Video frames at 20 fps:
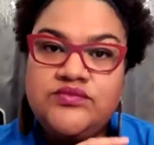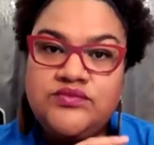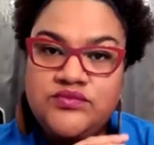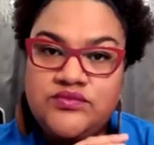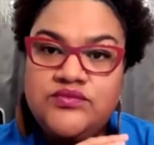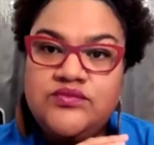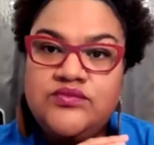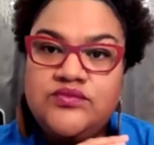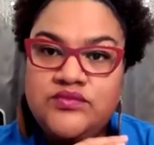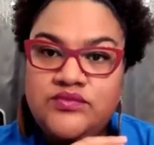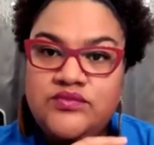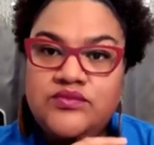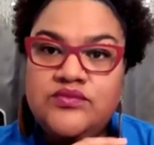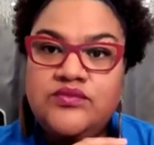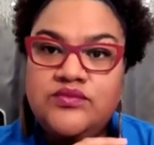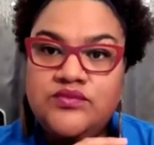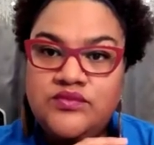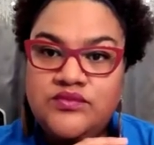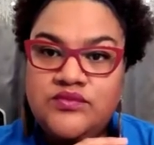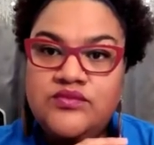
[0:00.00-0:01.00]

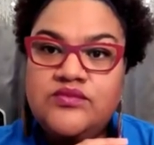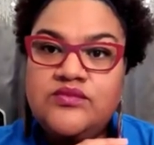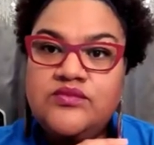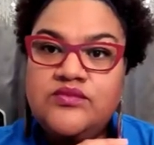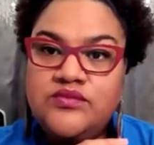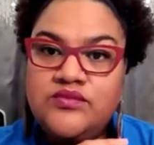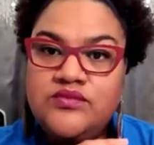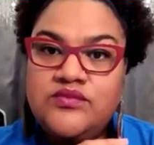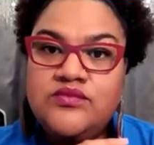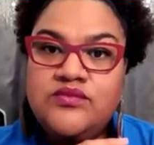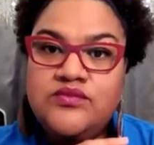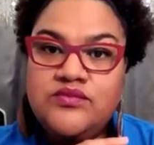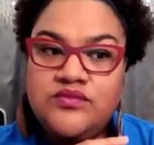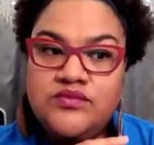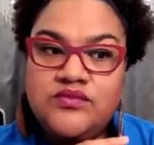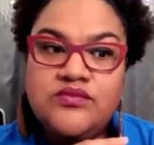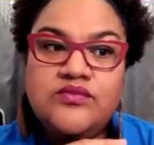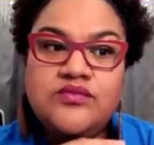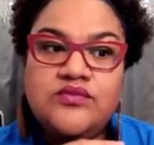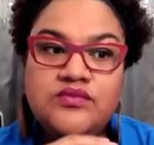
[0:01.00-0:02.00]

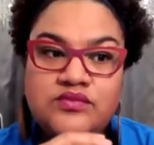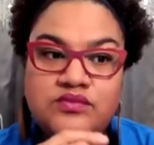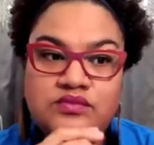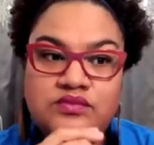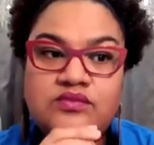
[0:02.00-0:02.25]
[no speech]